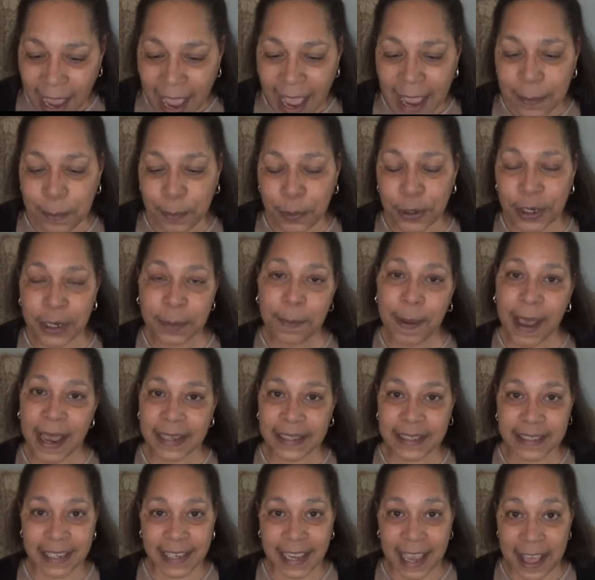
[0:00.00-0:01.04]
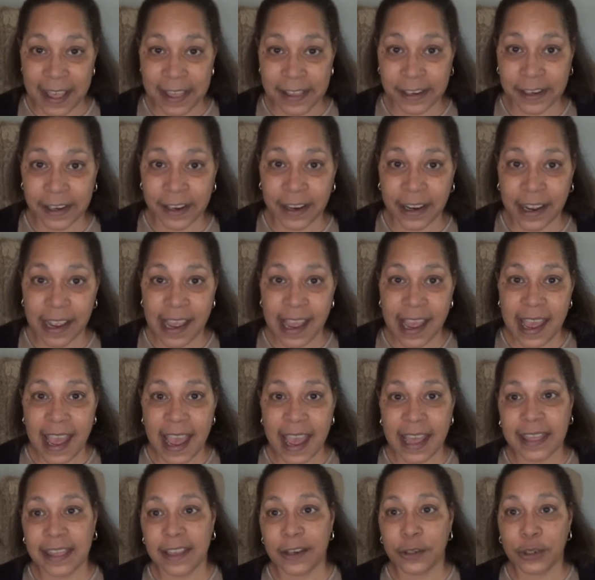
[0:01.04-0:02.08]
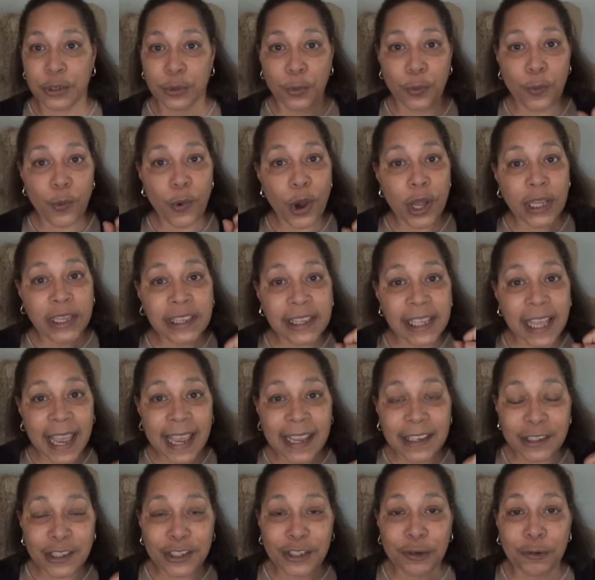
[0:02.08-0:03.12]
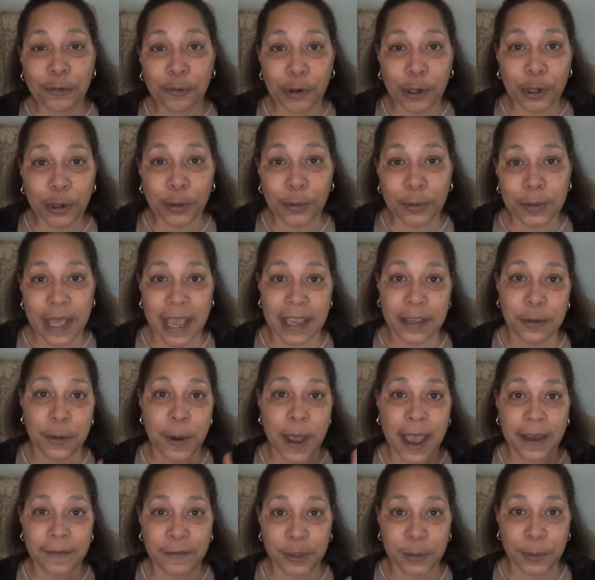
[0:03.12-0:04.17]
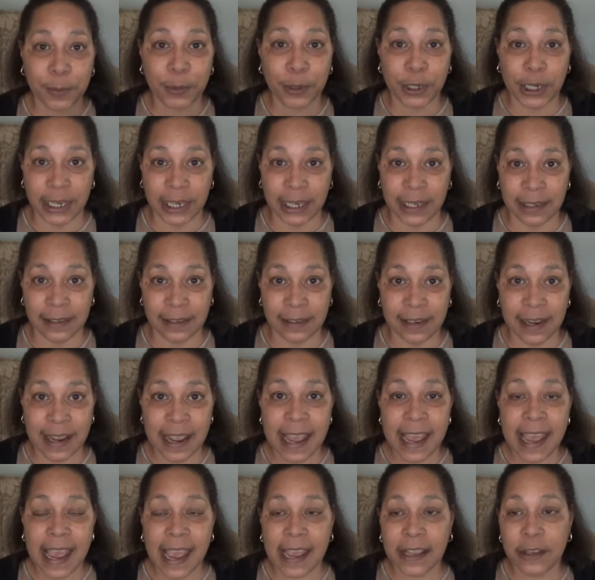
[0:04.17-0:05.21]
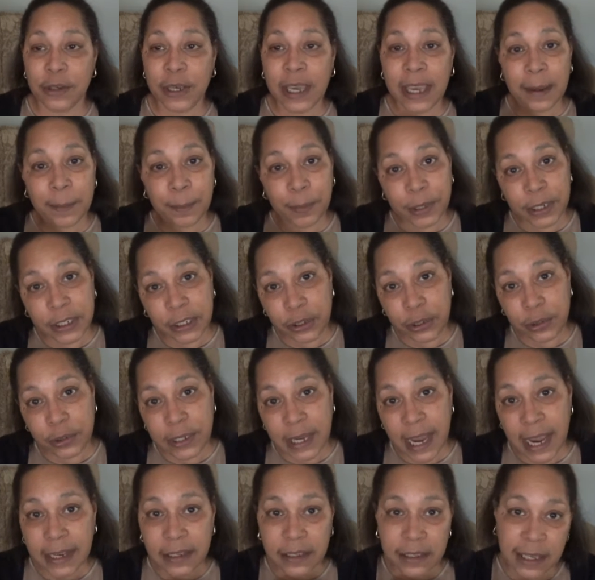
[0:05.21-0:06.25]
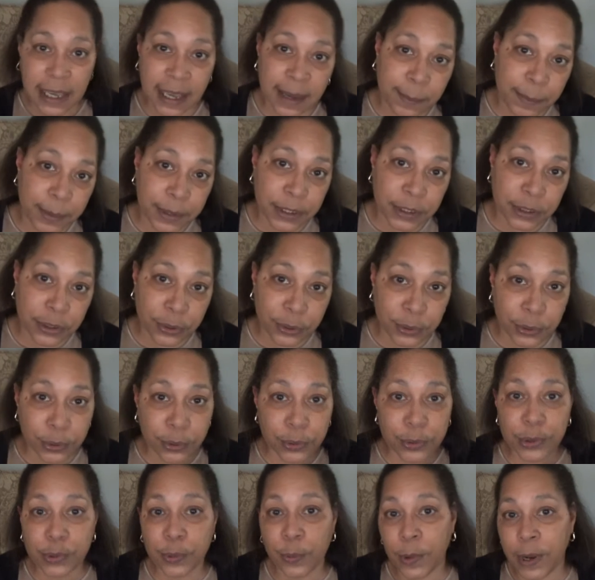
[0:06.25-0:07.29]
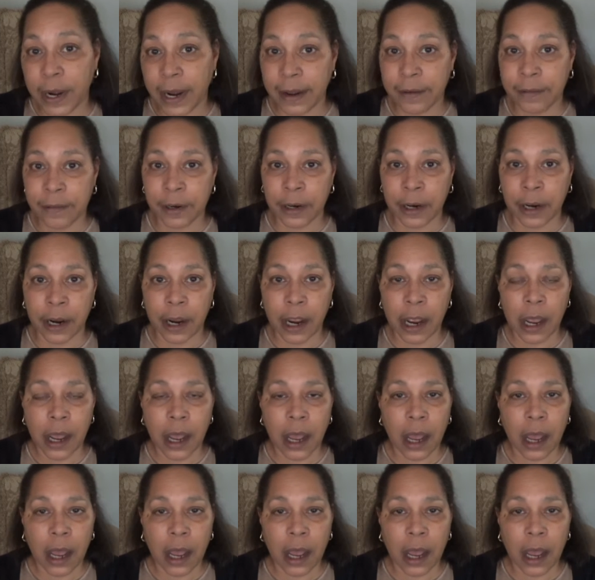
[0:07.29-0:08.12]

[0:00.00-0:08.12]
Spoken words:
I put it back together, and there's one last screw that you have to put in. And you can't put it too tight, you can't put it too loose, whatever.